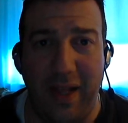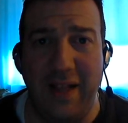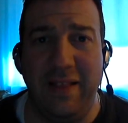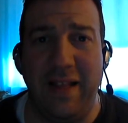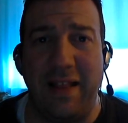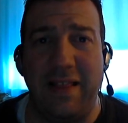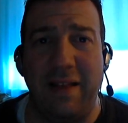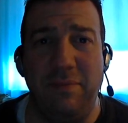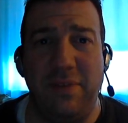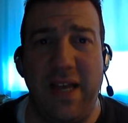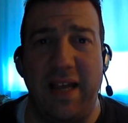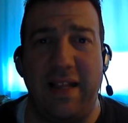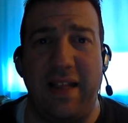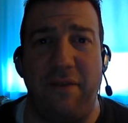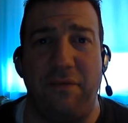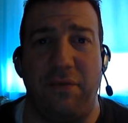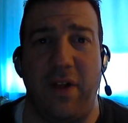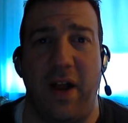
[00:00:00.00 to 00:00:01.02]
Let them take
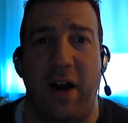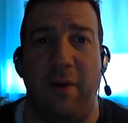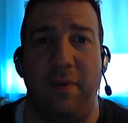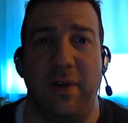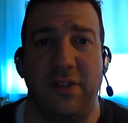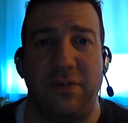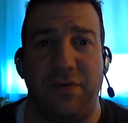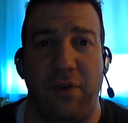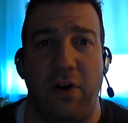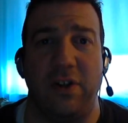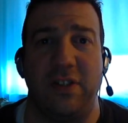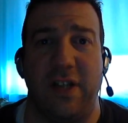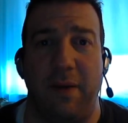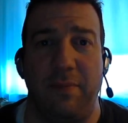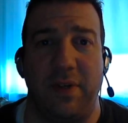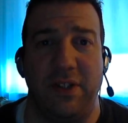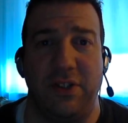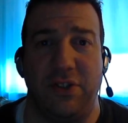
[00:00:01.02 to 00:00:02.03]
that flyer. But as far as
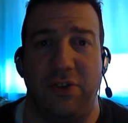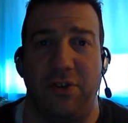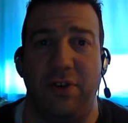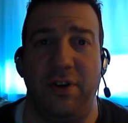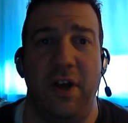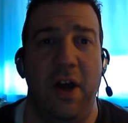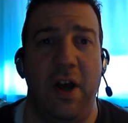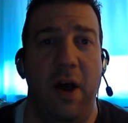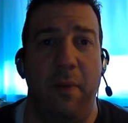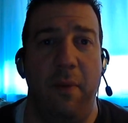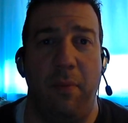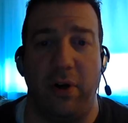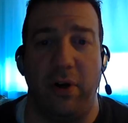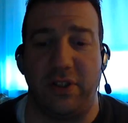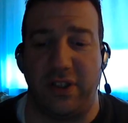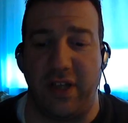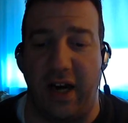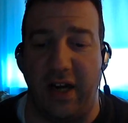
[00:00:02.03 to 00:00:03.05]
I'm concerned,
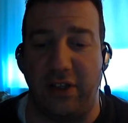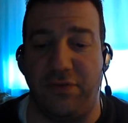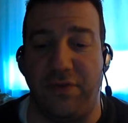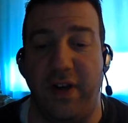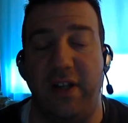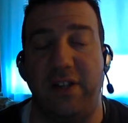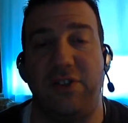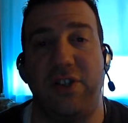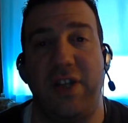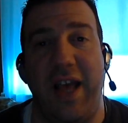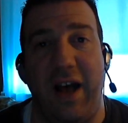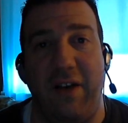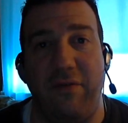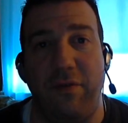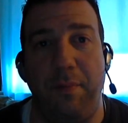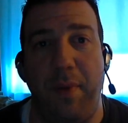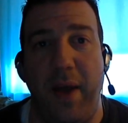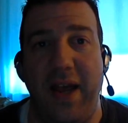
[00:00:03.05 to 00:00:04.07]
Bart Scott is finished.
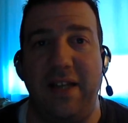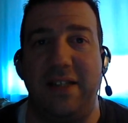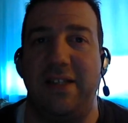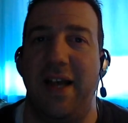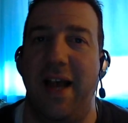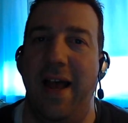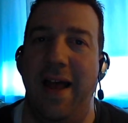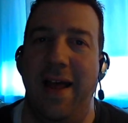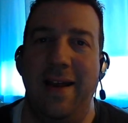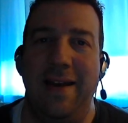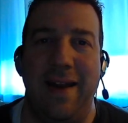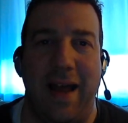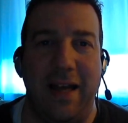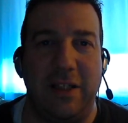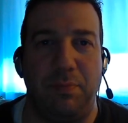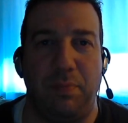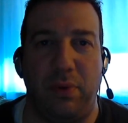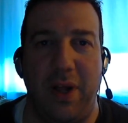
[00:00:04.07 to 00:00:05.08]
Calvin Pace,
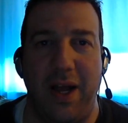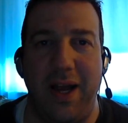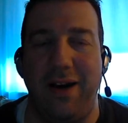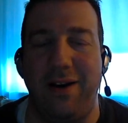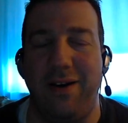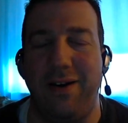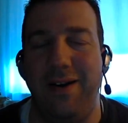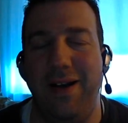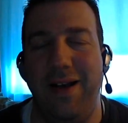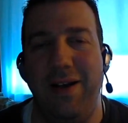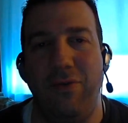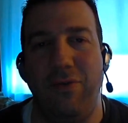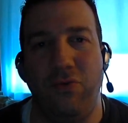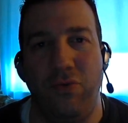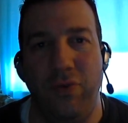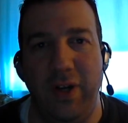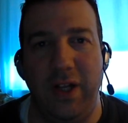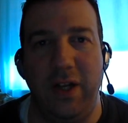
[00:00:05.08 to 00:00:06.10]
nice player.
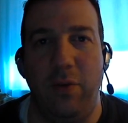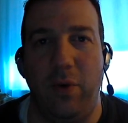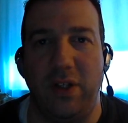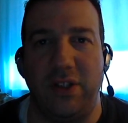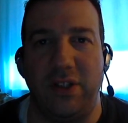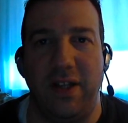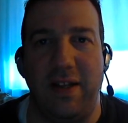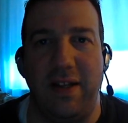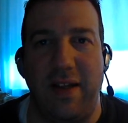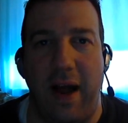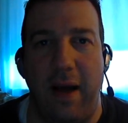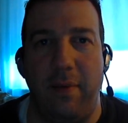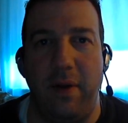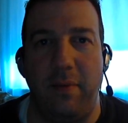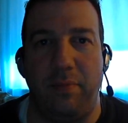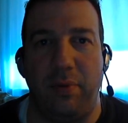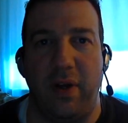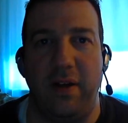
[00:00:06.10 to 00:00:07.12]
Really wasn't the
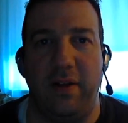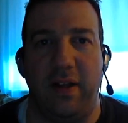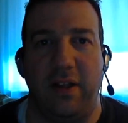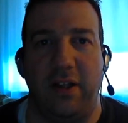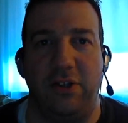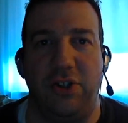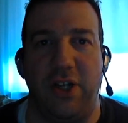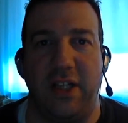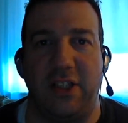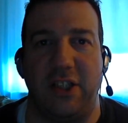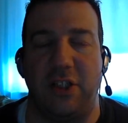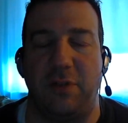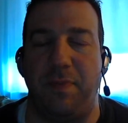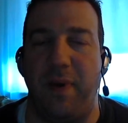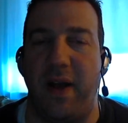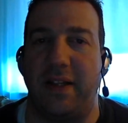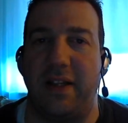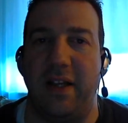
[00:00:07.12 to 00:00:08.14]
dominant player that the Jets
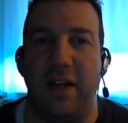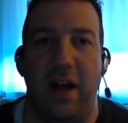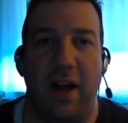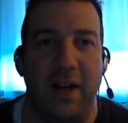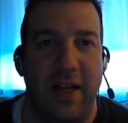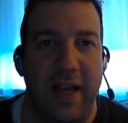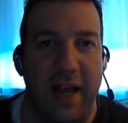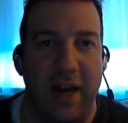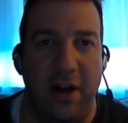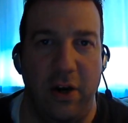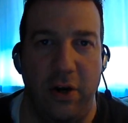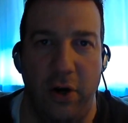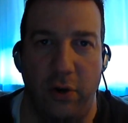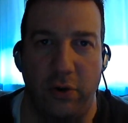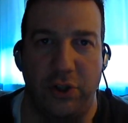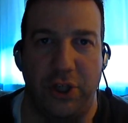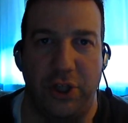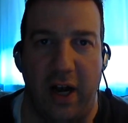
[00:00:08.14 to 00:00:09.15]
expected. Again,
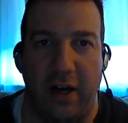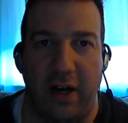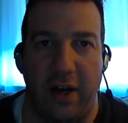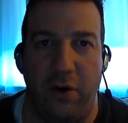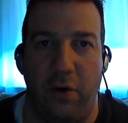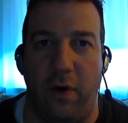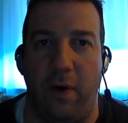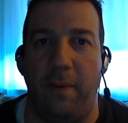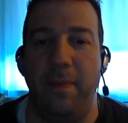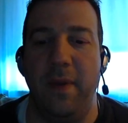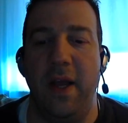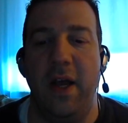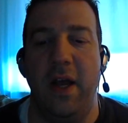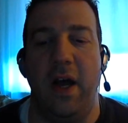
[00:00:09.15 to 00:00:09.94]
no shock at all.